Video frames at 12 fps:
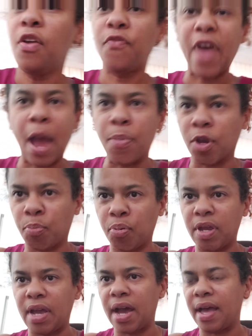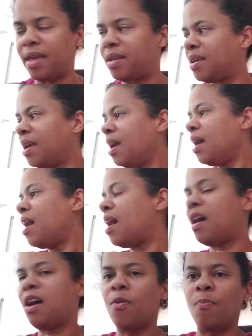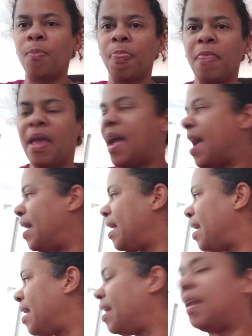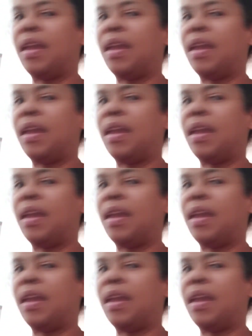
fabric pre-cut, and then